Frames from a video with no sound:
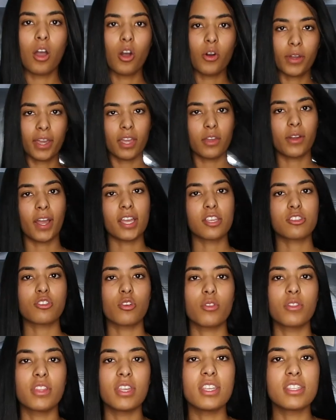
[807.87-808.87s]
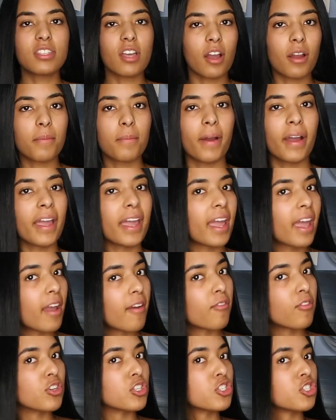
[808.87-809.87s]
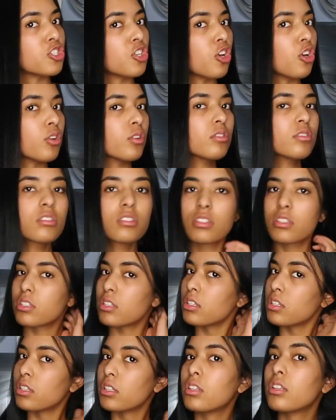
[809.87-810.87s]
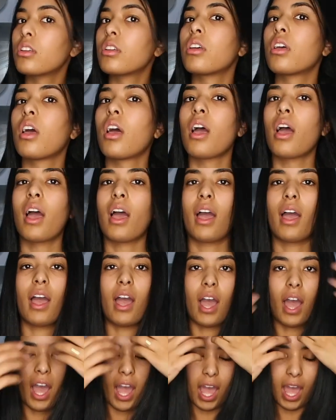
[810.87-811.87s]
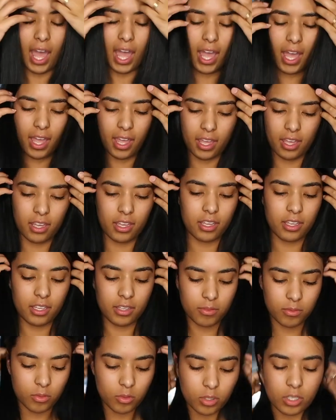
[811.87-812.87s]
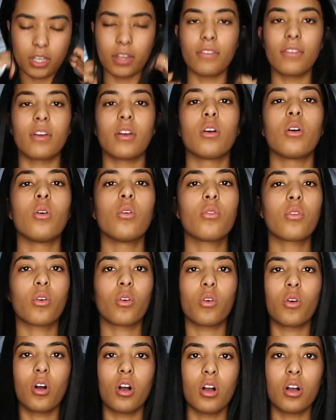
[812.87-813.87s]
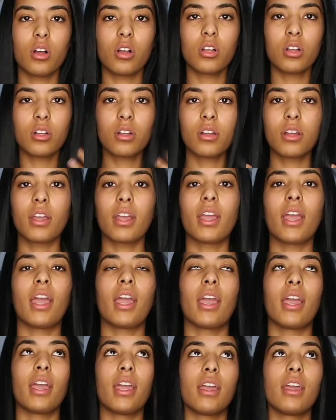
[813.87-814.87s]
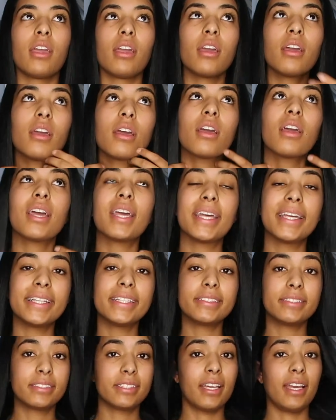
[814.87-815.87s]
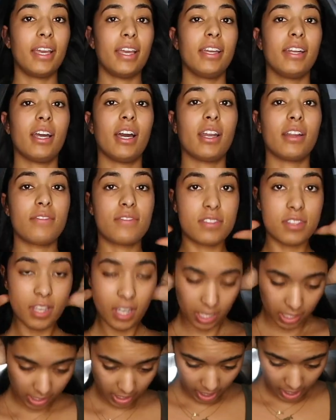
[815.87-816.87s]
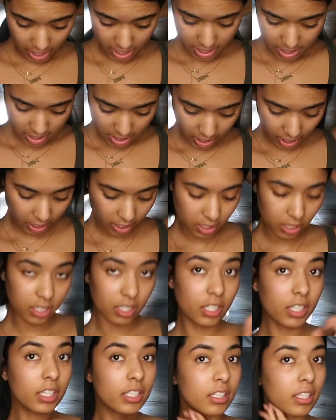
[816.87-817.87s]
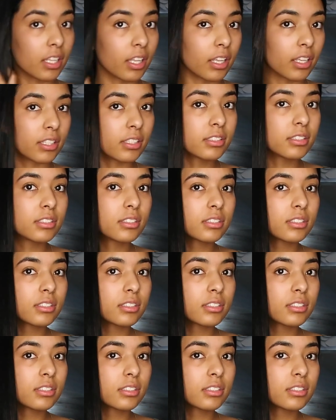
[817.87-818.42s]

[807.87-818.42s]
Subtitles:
Okay, you guys, so these are my results. I will give it overall a 10 out of 10, guys. Like, look at this.